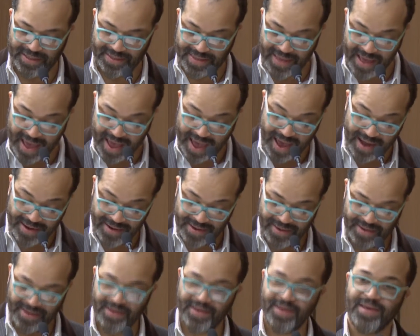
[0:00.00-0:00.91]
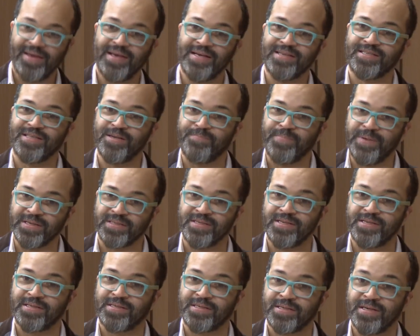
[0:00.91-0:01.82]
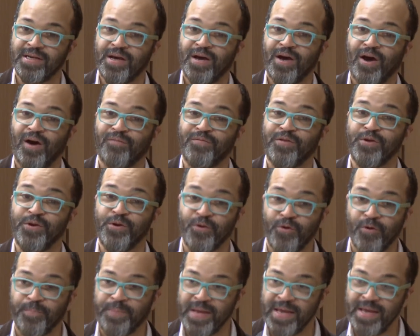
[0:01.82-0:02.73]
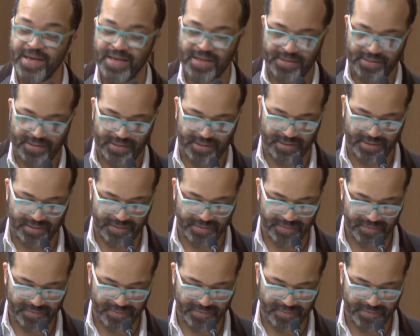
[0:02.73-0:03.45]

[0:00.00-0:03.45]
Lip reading: That is the business of the Europeans."